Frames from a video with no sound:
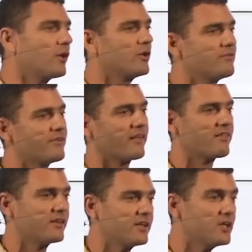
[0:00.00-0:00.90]

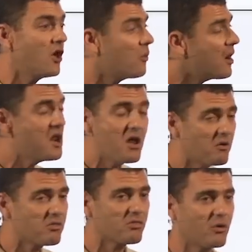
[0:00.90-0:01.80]
University. No one
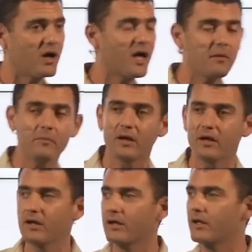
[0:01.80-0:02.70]
knows who I am.
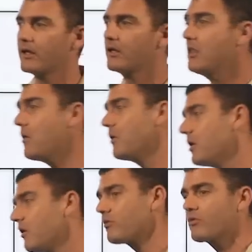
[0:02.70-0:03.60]
No one
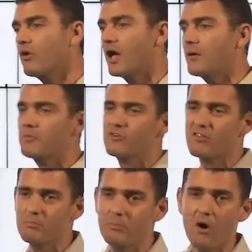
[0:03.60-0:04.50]
knows who I am. I'm
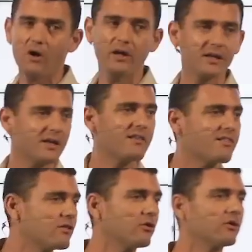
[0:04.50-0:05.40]
just boring. The kids
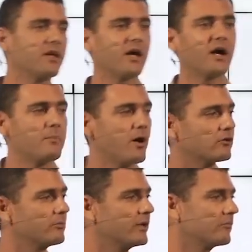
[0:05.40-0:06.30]
don't care
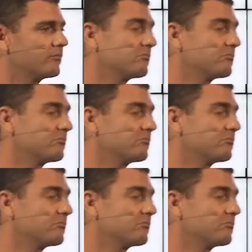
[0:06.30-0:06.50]
about me.